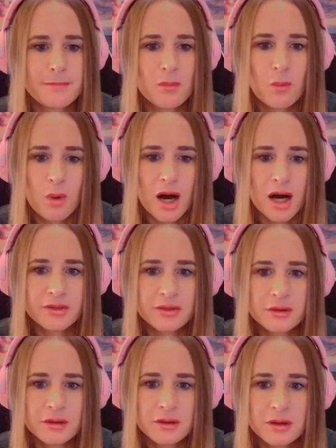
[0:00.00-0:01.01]
one.
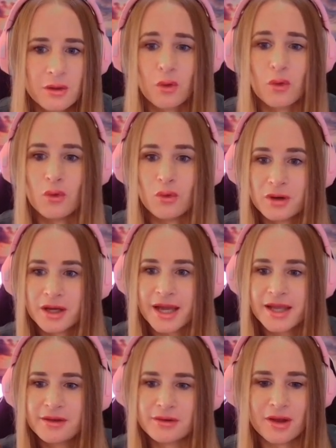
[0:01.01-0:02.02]
Oh,
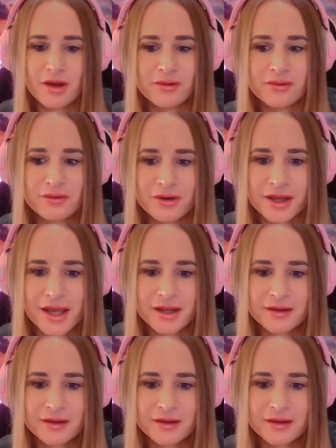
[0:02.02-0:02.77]
again? No, not again.